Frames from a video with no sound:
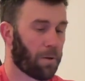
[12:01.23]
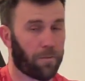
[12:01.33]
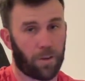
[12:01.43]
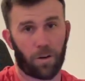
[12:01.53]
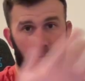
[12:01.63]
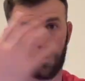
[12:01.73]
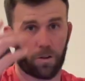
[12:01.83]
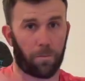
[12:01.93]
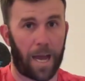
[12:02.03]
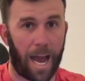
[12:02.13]
But if you go
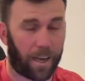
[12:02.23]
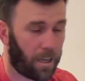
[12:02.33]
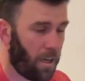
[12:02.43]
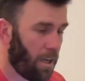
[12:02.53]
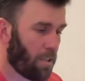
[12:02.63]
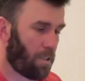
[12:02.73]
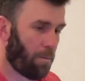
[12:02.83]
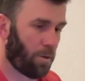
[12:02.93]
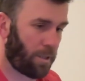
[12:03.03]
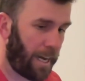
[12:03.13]
further back,
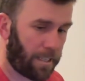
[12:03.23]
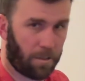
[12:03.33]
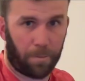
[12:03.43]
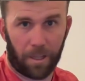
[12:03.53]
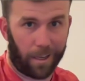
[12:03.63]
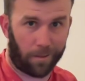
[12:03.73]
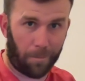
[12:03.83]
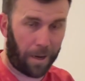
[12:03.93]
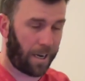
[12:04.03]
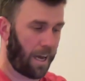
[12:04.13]
some of those guys just be like,
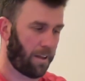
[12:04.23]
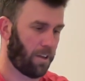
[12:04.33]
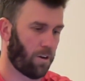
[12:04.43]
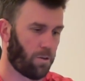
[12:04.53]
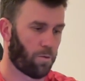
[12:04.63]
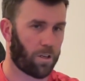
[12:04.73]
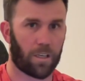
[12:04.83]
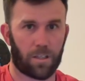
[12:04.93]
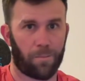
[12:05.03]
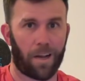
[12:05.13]
they might not, you know, the
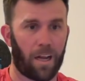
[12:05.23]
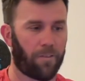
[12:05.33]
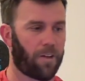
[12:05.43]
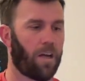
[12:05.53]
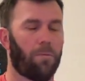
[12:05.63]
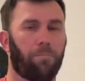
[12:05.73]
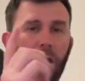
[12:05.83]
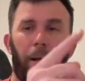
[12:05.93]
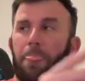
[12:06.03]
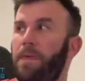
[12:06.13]
rookies, they might not have cut it.
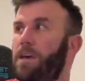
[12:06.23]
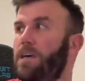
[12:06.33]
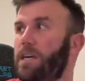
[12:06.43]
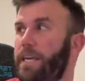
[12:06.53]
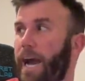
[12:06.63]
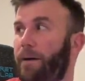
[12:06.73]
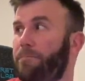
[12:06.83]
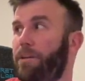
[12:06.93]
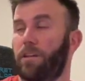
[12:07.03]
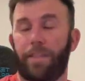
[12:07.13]
But, yeah,
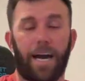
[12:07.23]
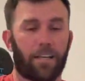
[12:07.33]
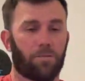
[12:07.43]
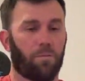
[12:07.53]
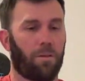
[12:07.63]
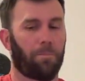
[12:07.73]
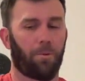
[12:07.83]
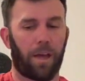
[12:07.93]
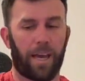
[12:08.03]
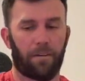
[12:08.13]
that is the
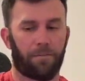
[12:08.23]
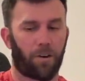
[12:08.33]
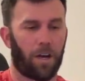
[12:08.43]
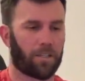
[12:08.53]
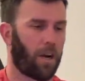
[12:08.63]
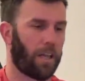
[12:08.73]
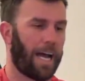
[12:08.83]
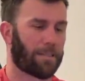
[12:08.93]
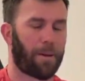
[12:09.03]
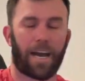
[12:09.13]
plan for us. All right,
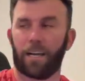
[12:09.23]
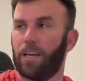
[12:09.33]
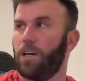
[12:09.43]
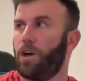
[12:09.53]
last pack.